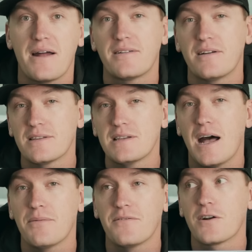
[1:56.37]
it on the
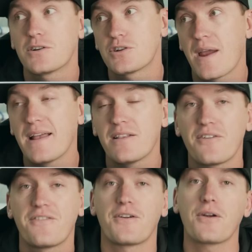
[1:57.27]
top of our
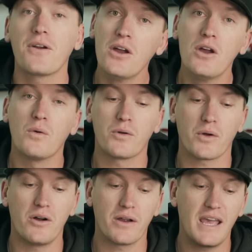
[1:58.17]
trailer for when
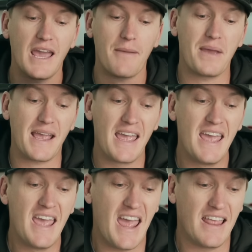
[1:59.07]
we're going camping.
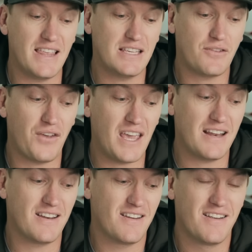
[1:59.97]
And these
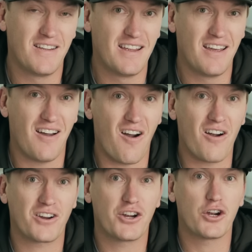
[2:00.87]
feet
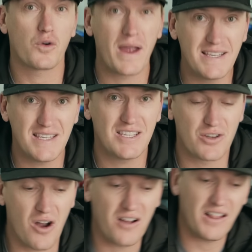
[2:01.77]
are crazy
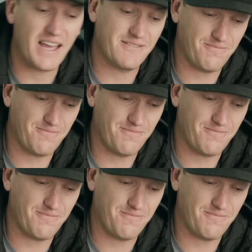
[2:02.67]
strong. Like,